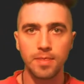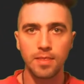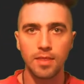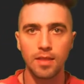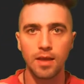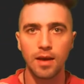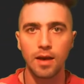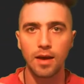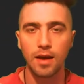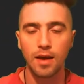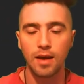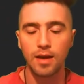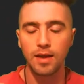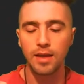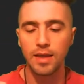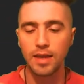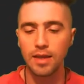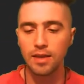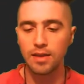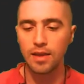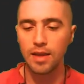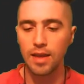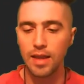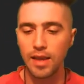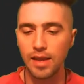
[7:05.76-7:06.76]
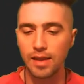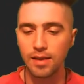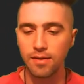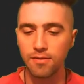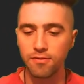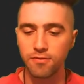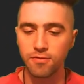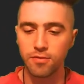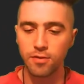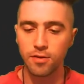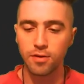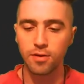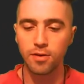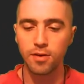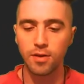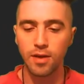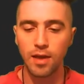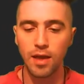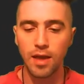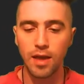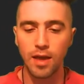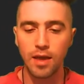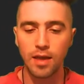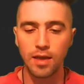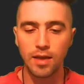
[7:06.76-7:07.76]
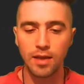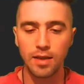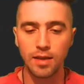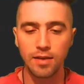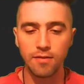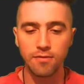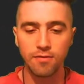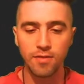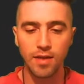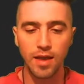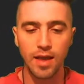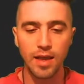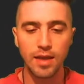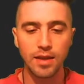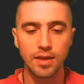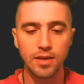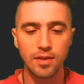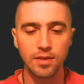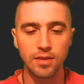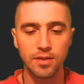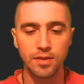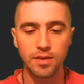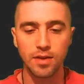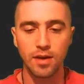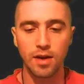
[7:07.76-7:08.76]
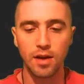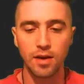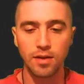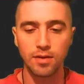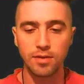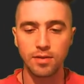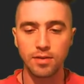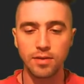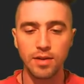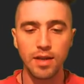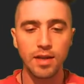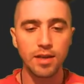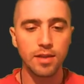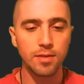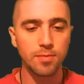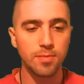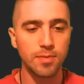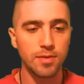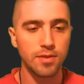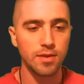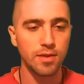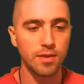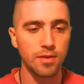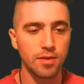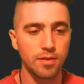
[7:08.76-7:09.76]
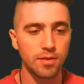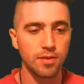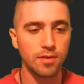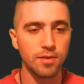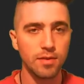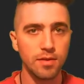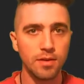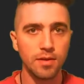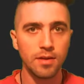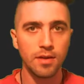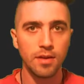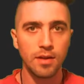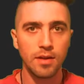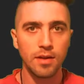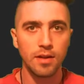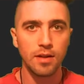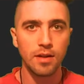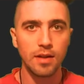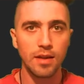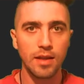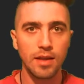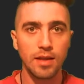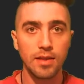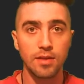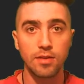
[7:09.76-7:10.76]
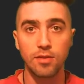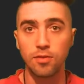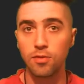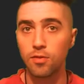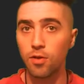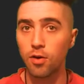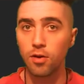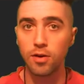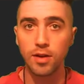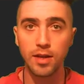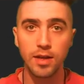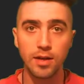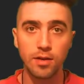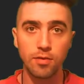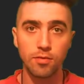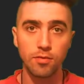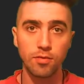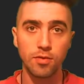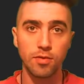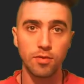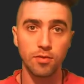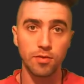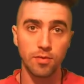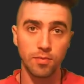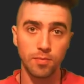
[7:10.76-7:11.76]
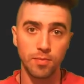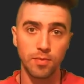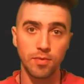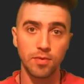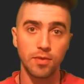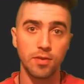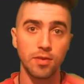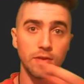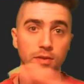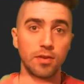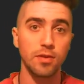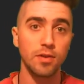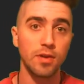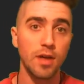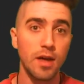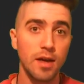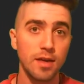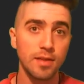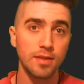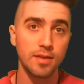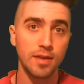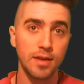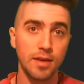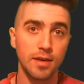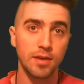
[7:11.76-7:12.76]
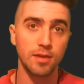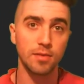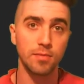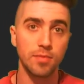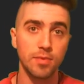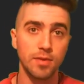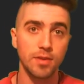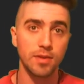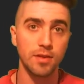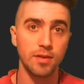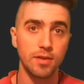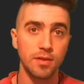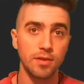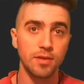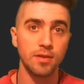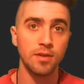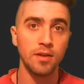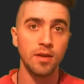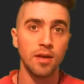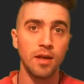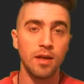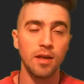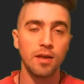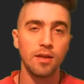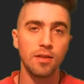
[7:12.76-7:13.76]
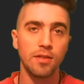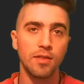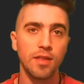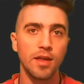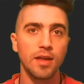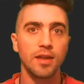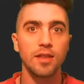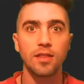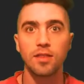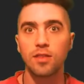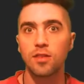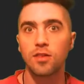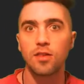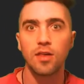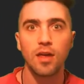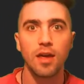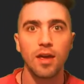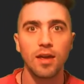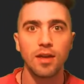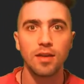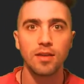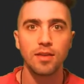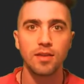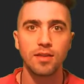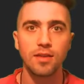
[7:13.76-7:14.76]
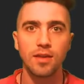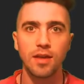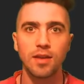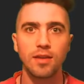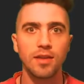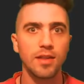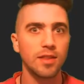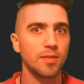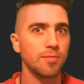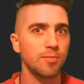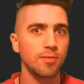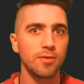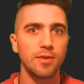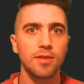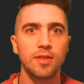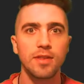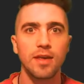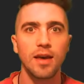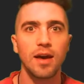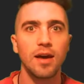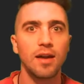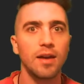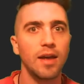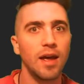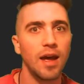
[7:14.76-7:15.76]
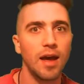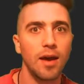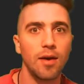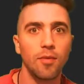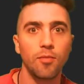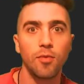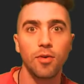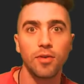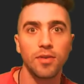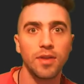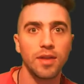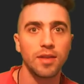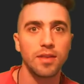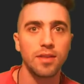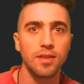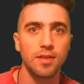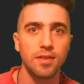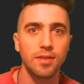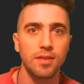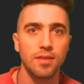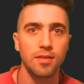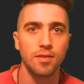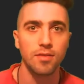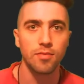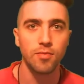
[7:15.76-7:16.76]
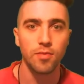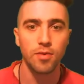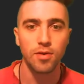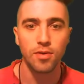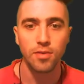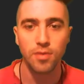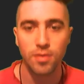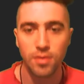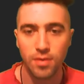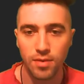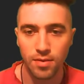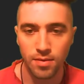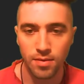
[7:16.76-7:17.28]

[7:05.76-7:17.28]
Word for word: uh, if the if the anchor's next position is not equal to the to the last anchored position, then it's changed. And let's print out how, what that distance was.